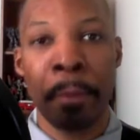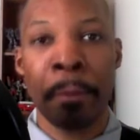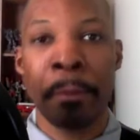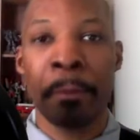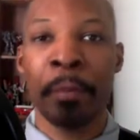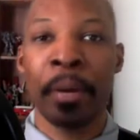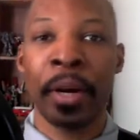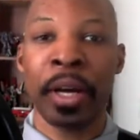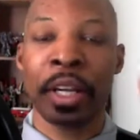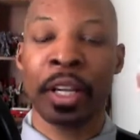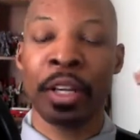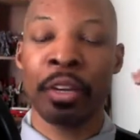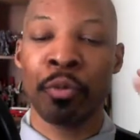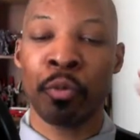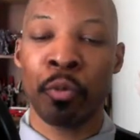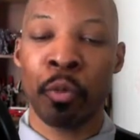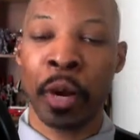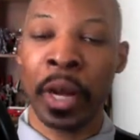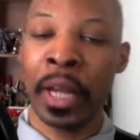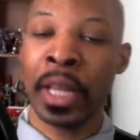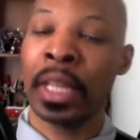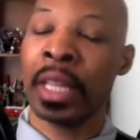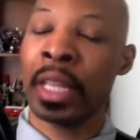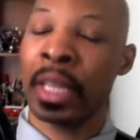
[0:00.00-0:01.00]
But
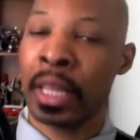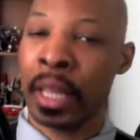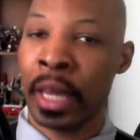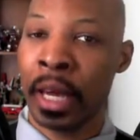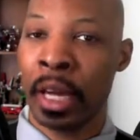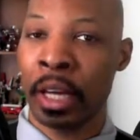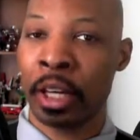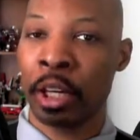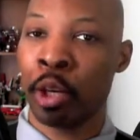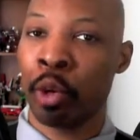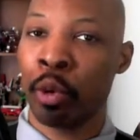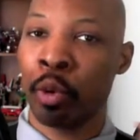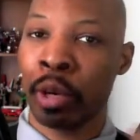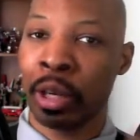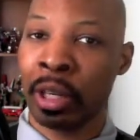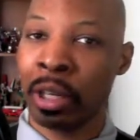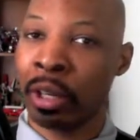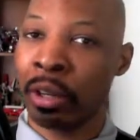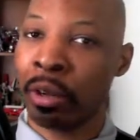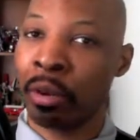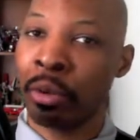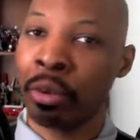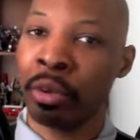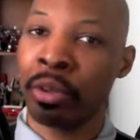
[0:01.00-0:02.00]
right then, you are
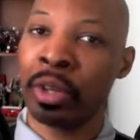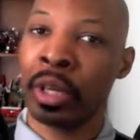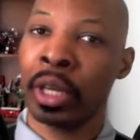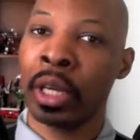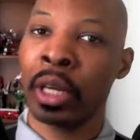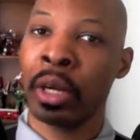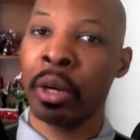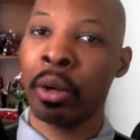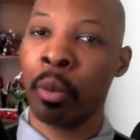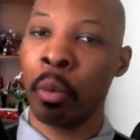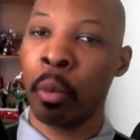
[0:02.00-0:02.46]
losing